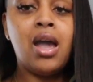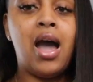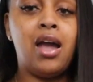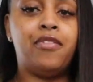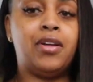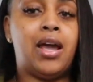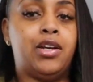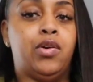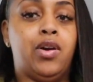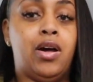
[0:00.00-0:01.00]
I didn't feel like
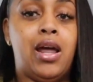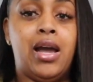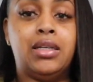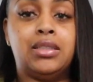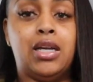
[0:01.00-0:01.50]
doing all that.